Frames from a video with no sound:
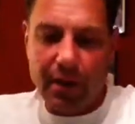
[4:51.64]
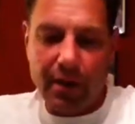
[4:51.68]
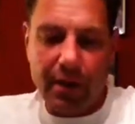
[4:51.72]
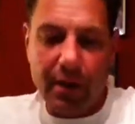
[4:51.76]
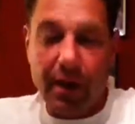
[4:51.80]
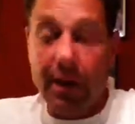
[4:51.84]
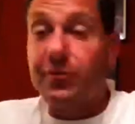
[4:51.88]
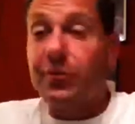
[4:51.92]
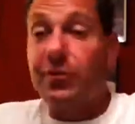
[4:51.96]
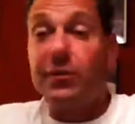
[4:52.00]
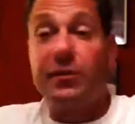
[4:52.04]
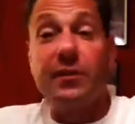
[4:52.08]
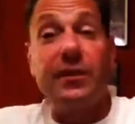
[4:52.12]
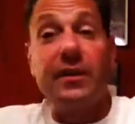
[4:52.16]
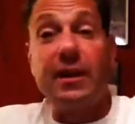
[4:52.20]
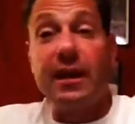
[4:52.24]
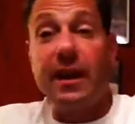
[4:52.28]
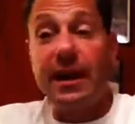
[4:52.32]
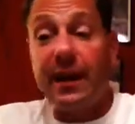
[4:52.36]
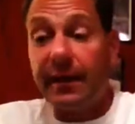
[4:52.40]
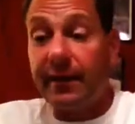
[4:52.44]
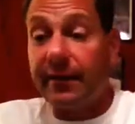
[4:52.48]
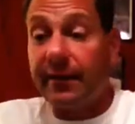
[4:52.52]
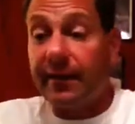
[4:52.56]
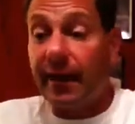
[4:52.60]
it just
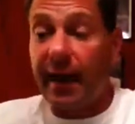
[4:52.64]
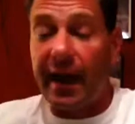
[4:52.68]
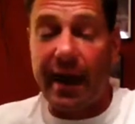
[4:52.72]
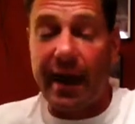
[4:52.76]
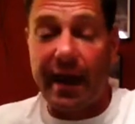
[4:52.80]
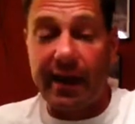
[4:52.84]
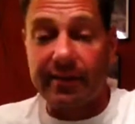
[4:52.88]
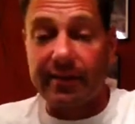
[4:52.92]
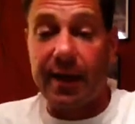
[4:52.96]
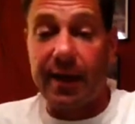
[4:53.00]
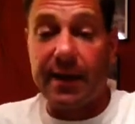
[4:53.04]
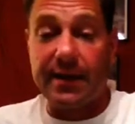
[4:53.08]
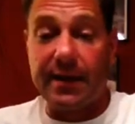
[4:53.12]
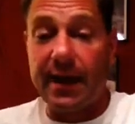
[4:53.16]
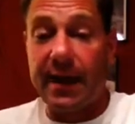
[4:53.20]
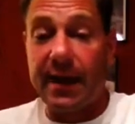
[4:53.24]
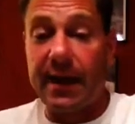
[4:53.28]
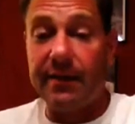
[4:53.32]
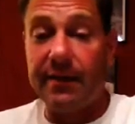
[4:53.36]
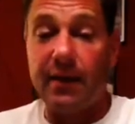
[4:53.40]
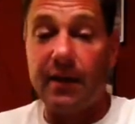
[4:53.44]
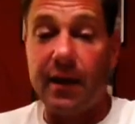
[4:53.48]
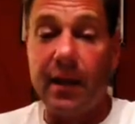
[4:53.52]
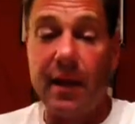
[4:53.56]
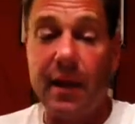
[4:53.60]
kicks ass i
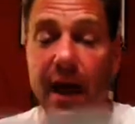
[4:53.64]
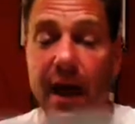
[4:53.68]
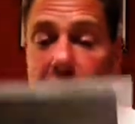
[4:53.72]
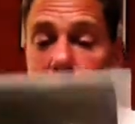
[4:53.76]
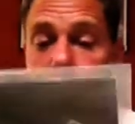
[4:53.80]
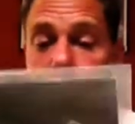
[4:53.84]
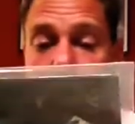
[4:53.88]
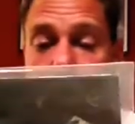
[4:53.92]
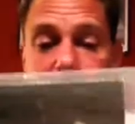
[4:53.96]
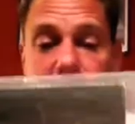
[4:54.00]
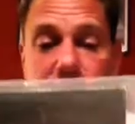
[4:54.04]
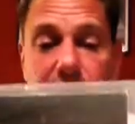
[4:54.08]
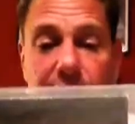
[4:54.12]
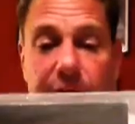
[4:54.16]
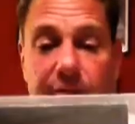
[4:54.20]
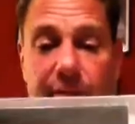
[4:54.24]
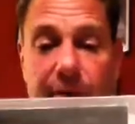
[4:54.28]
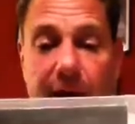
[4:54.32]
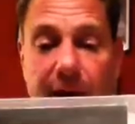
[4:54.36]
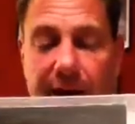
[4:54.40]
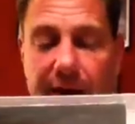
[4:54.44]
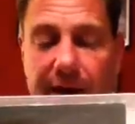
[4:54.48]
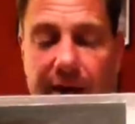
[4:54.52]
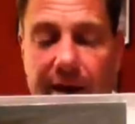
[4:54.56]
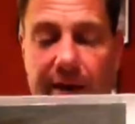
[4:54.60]
can't tell you how good this
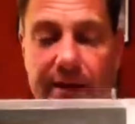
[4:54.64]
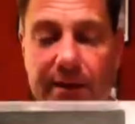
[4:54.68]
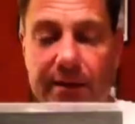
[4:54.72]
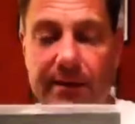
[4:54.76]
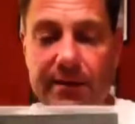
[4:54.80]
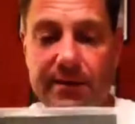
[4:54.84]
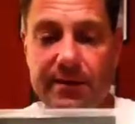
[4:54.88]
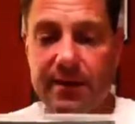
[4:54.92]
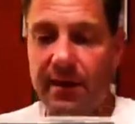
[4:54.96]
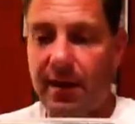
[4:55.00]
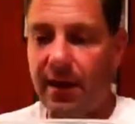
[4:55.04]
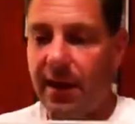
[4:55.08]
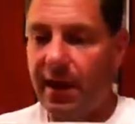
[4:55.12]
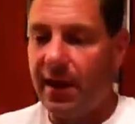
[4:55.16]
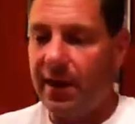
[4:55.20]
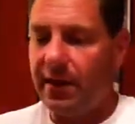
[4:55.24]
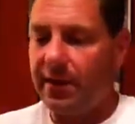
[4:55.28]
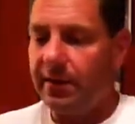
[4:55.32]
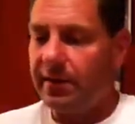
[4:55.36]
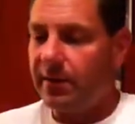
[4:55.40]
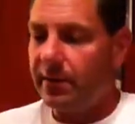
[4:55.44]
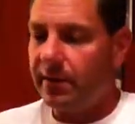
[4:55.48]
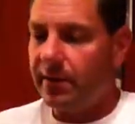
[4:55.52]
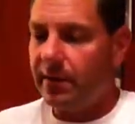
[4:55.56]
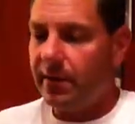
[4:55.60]
record is
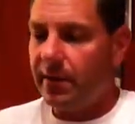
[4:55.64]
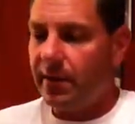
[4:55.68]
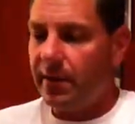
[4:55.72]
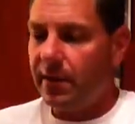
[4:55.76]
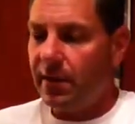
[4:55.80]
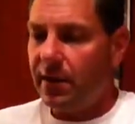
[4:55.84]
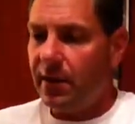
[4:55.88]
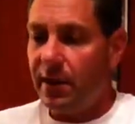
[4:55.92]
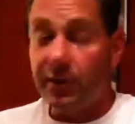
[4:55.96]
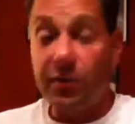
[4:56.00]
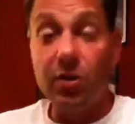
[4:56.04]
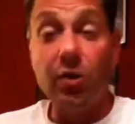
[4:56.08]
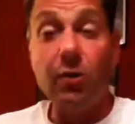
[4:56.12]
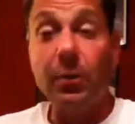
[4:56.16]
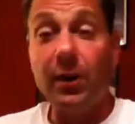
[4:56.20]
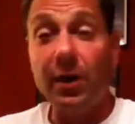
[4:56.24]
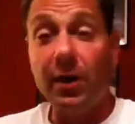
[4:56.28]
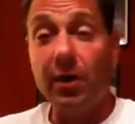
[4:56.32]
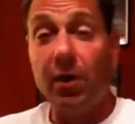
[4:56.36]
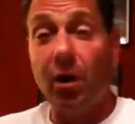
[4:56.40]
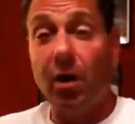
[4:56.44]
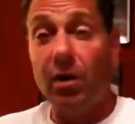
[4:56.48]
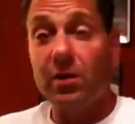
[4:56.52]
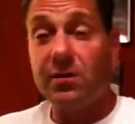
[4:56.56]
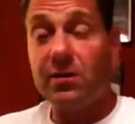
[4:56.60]
and it took me
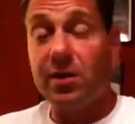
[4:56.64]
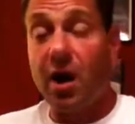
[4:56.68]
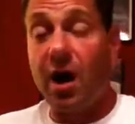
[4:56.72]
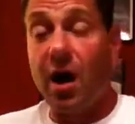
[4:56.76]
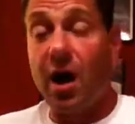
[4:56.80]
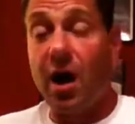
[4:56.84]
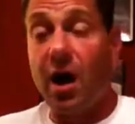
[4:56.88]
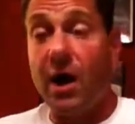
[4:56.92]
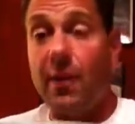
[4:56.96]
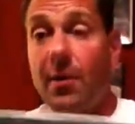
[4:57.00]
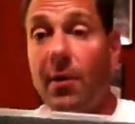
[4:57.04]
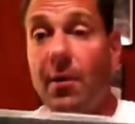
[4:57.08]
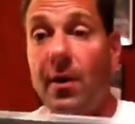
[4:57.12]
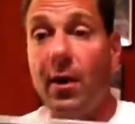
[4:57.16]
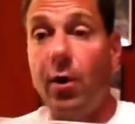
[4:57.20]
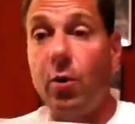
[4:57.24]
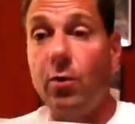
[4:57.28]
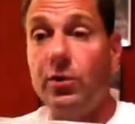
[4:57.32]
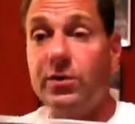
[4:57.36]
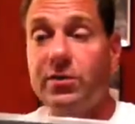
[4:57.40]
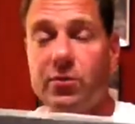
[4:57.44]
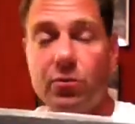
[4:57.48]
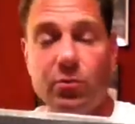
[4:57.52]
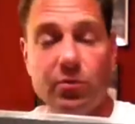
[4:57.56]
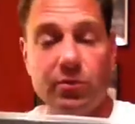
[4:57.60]
a long time i mean i
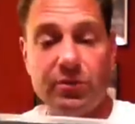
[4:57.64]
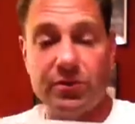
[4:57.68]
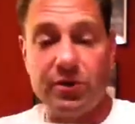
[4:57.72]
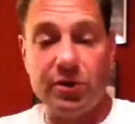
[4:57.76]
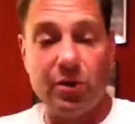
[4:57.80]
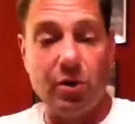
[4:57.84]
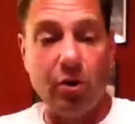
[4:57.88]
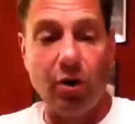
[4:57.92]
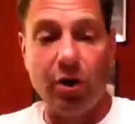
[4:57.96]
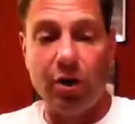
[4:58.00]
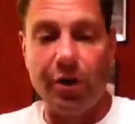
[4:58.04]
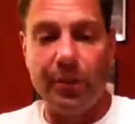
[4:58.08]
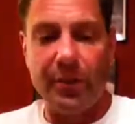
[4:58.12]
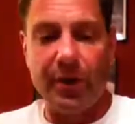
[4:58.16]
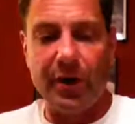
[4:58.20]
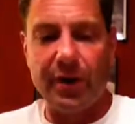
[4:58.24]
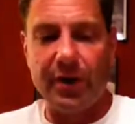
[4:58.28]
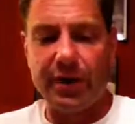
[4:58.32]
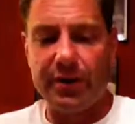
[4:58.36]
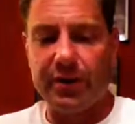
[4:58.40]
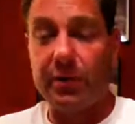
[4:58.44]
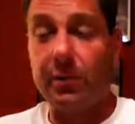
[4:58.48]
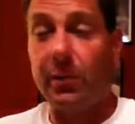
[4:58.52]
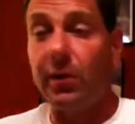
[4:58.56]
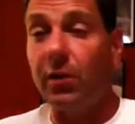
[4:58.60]
always knew it was good but
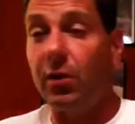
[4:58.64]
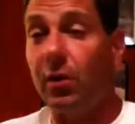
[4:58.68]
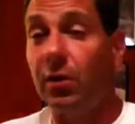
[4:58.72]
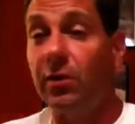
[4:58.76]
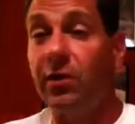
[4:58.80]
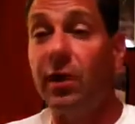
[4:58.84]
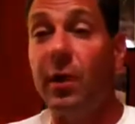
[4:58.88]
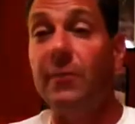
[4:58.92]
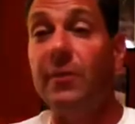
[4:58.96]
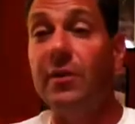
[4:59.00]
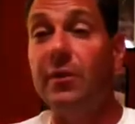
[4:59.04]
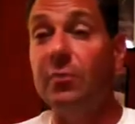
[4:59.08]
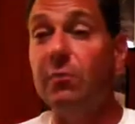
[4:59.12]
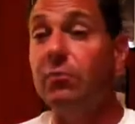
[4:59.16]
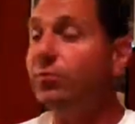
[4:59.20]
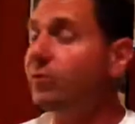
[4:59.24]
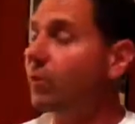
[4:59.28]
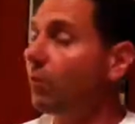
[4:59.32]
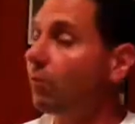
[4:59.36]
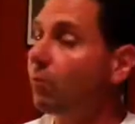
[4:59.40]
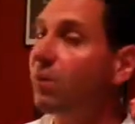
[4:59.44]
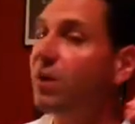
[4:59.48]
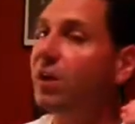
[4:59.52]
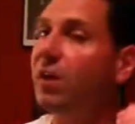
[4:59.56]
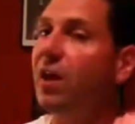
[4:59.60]
it took me a long time to,
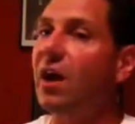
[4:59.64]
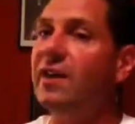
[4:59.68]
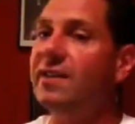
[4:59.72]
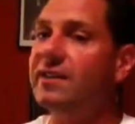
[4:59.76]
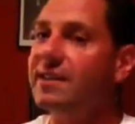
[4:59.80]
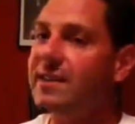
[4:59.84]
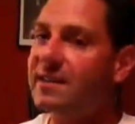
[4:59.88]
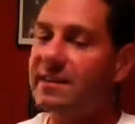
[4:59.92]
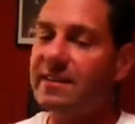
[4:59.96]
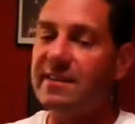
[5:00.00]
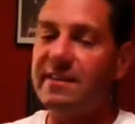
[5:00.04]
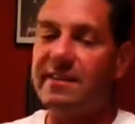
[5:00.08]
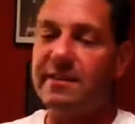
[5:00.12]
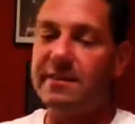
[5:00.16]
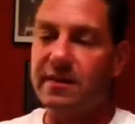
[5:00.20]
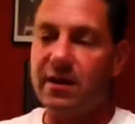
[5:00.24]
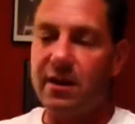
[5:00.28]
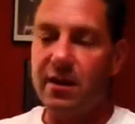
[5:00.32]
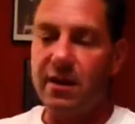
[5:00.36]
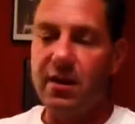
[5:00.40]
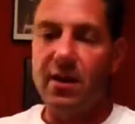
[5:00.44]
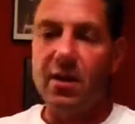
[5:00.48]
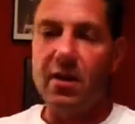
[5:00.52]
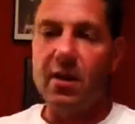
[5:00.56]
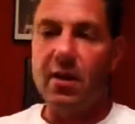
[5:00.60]
to realize this is
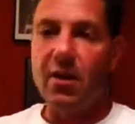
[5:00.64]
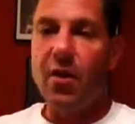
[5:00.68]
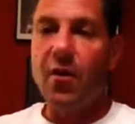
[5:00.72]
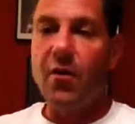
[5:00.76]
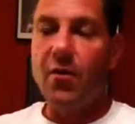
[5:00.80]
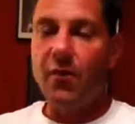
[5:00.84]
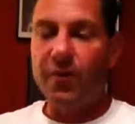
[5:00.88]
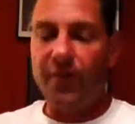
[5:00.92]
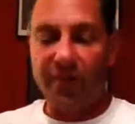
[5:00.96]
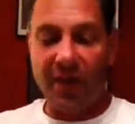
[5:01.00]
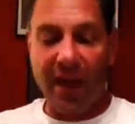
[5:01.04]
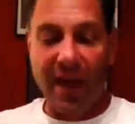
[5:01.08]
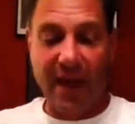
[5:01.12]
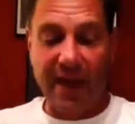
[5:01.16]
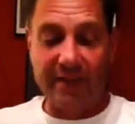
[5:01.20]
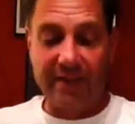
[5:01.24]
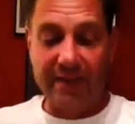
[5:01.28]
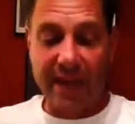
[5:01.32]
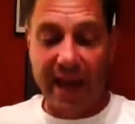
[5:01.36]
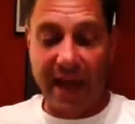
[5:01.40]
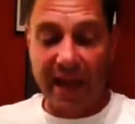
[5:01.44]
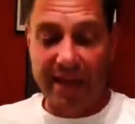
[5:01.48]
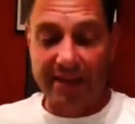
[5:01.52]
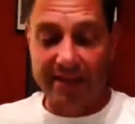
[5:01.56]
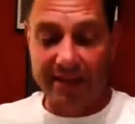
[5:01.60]

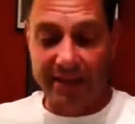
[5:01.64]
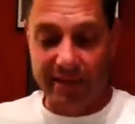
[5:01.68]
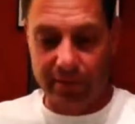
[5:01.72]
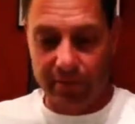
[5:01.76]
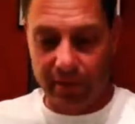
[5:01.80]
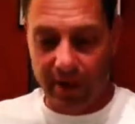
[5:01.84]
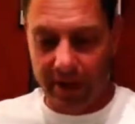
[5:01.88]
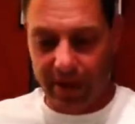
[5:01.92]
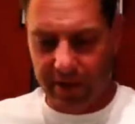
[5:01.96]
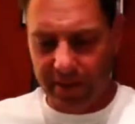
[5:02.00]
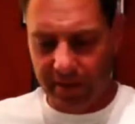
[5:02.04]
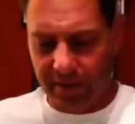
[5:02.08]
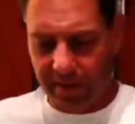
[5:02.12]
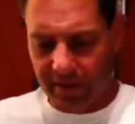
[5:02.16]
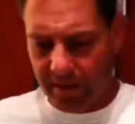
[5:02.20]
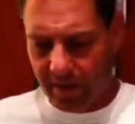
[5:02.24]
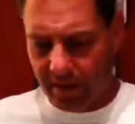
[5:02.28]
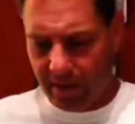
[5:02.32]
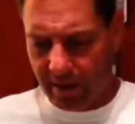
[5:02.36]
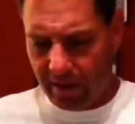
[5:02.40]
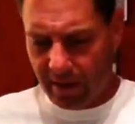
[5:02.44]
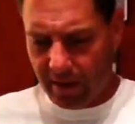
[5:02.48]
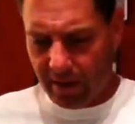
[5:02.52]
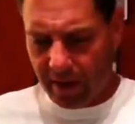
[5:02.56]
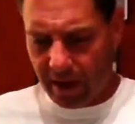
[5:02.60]
fantastic record
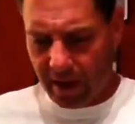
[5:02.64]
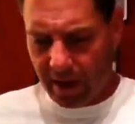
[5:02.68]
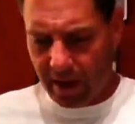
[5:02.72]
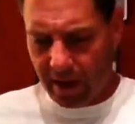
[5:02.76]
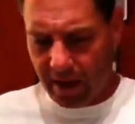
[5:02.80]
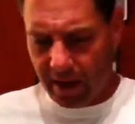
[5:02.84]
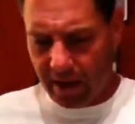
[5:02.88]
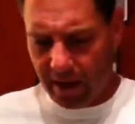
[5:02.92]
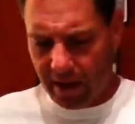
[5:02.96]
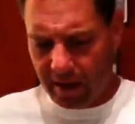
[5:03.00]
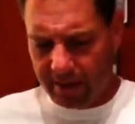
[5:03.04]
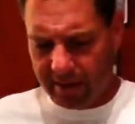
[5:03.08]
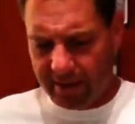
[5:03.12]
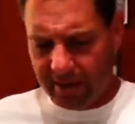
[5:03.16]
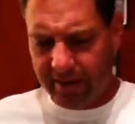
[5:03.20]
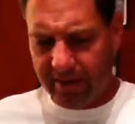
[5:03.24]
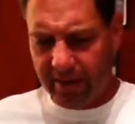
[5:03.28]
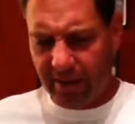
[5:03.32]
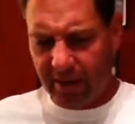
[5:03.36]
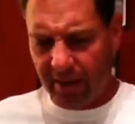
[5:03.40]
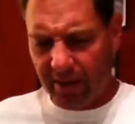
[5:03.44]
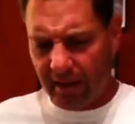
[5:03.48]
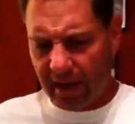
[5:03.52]
and I think the